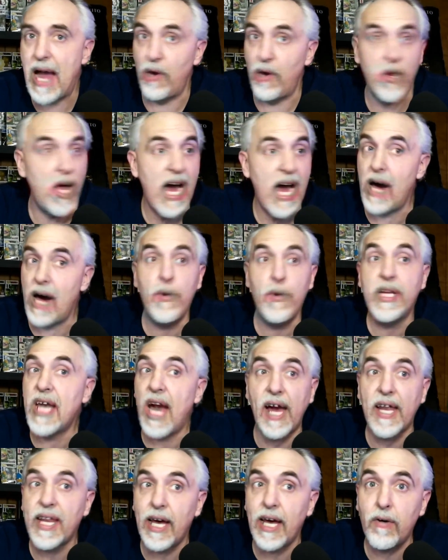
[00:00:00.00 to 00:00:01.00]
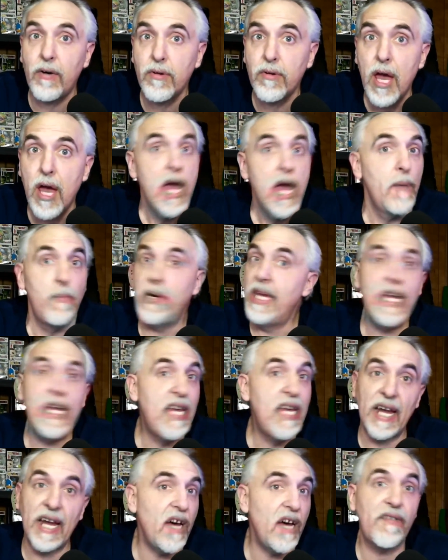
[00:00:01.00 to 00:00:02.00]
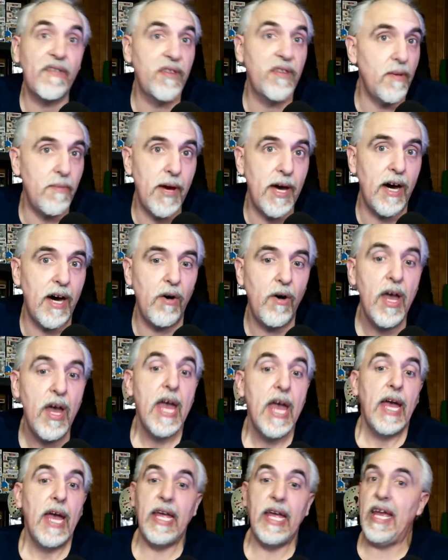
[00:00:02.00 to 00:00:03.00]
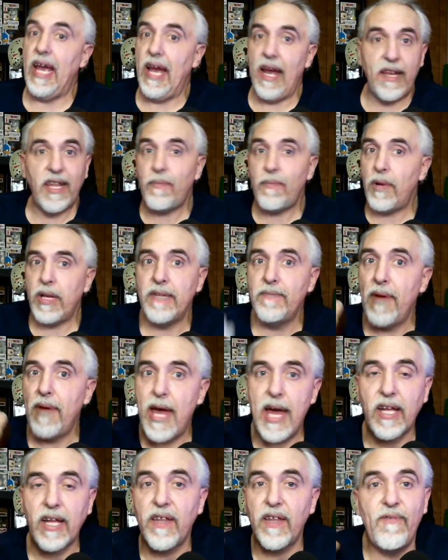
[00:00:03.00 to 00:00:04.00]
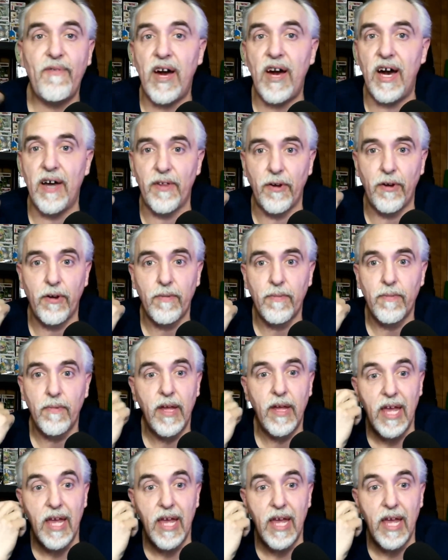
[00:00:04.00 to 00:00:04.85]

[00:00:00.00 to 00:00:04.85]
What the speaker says: I don't know how he got out, but he got out somehow. He ends up on the back of the father.